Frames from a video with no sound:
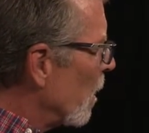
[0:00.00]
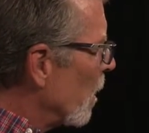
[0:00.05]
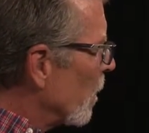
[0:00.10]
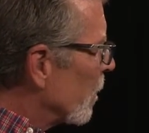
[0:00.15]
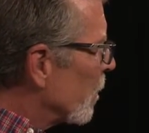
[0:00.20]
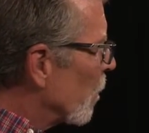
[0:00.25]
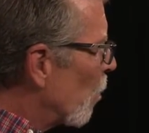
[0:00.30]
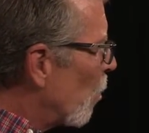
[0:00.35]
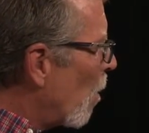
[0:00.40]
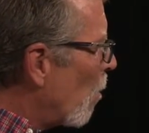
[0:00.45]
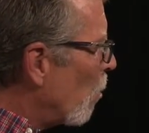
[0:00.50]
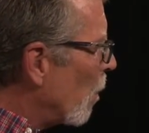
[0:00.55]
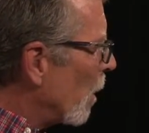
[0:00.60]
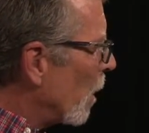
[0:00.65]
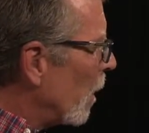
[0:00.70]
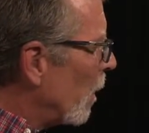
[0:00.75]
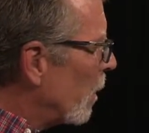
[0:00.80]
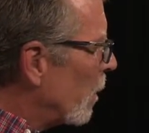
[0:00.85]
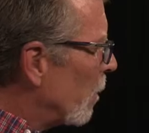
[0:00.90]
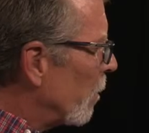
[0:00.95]
So what we're
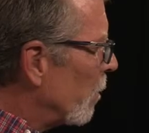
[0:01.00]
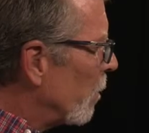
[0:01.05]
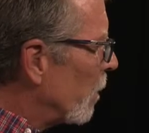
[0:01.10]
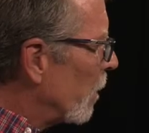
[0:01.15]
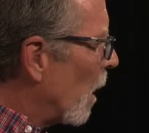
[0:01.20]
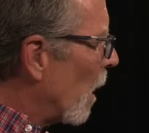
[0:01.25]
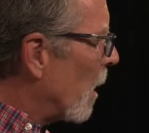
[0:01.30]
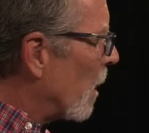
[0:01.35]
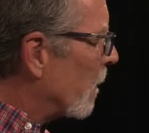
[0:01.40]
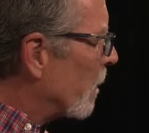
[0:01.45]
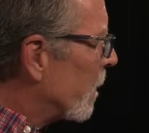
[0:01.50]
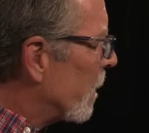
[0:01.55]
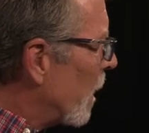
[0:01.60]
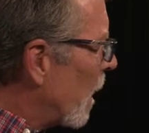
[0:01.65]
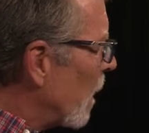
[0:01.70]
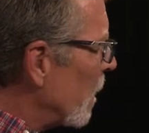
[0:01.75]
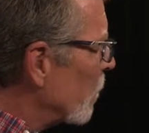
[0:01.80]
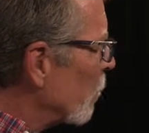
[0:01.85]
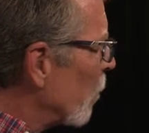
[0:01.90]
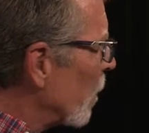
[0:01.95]
going to do
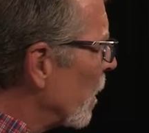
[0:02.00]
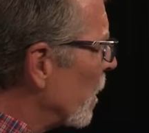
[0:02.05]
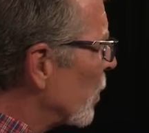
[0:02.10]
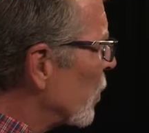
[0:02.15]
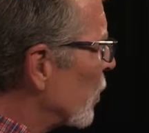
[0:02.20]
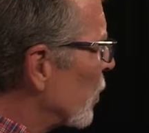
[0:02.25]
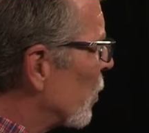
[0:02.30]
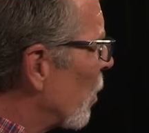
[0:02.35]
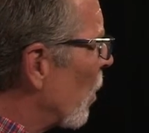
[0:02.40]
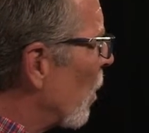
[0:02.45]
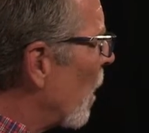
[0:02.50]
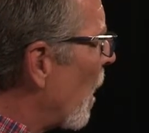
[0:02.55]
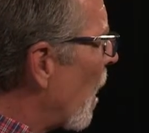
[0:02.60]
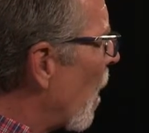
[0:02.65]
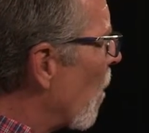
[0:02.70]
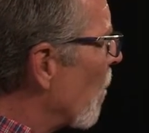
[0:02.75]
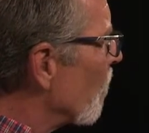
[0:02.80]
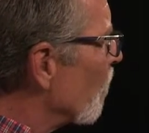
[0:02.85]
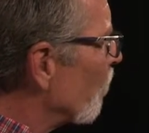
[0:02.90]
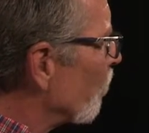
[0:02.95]
today is we're going to start
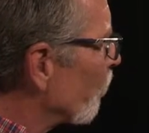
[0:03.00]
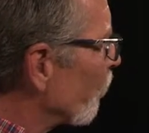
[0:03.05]
out